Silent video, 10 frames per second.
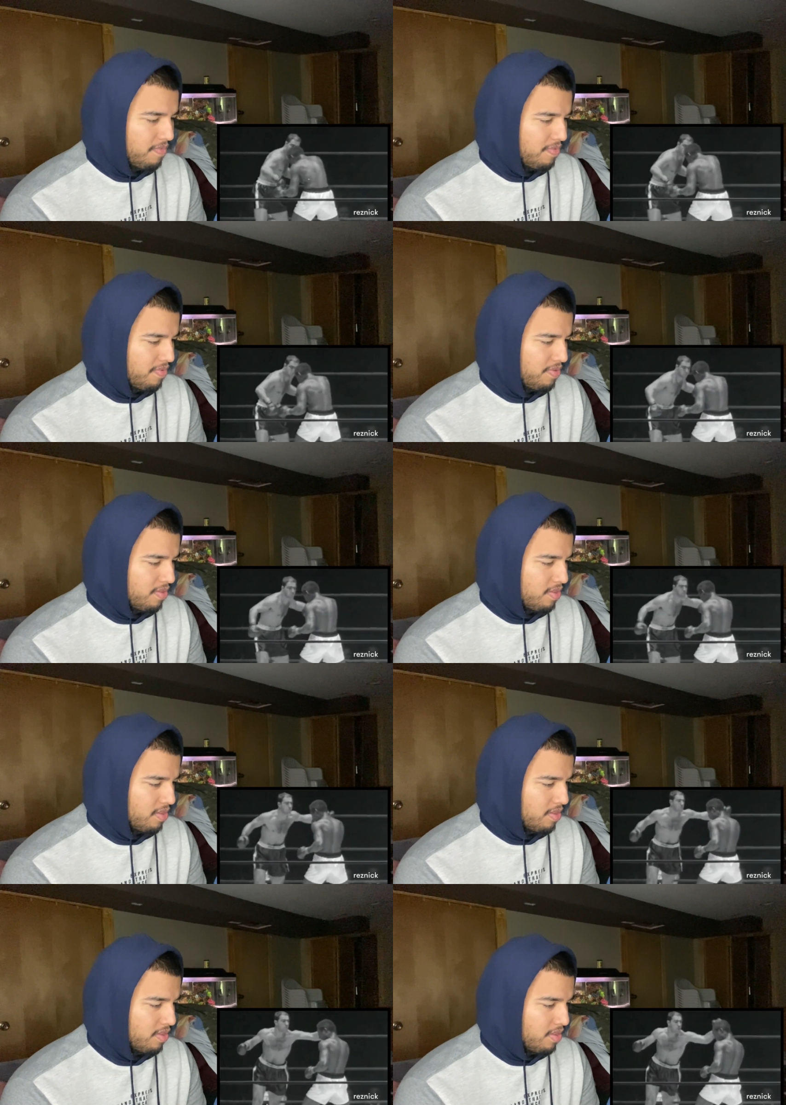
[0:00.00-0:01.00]

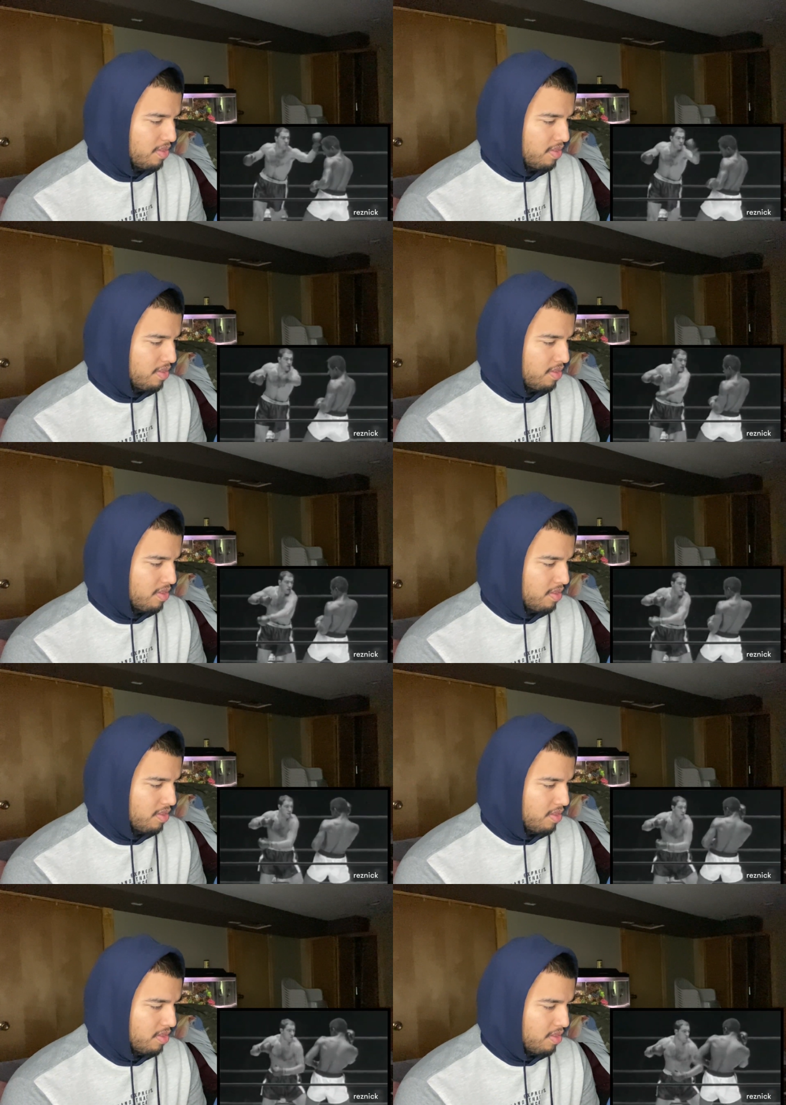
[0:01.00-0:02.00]

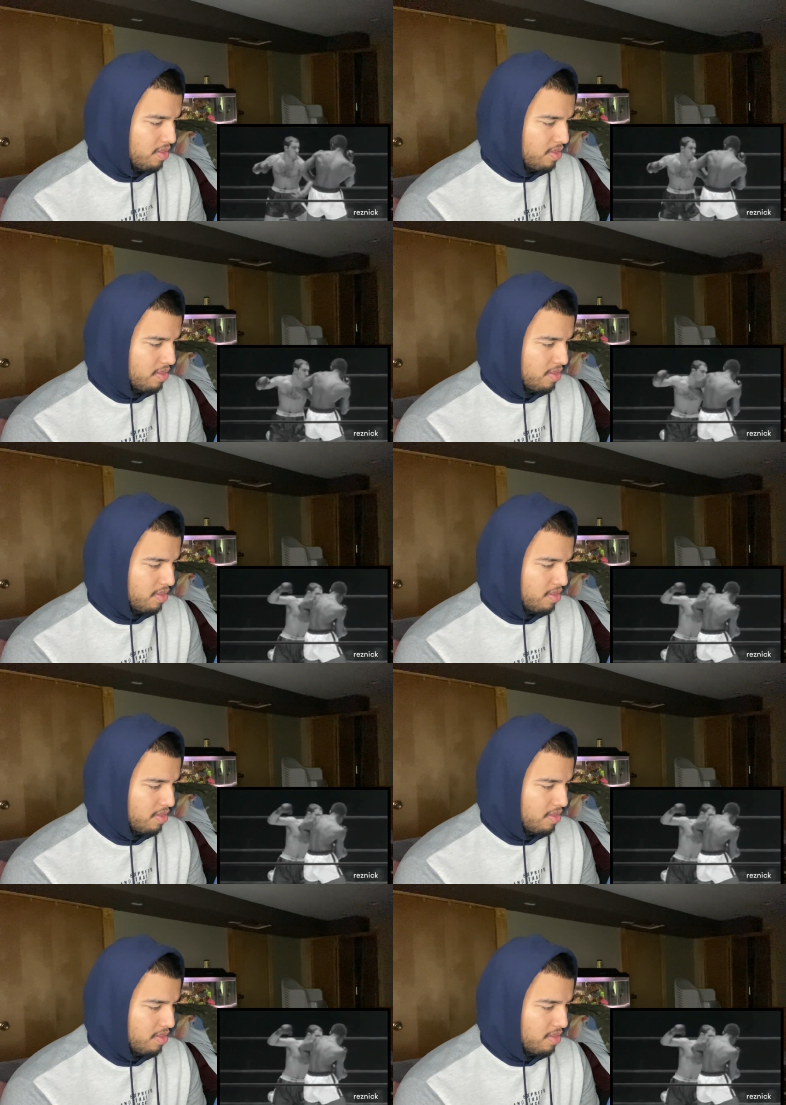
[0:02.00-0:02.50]
No one is speaking in this clip.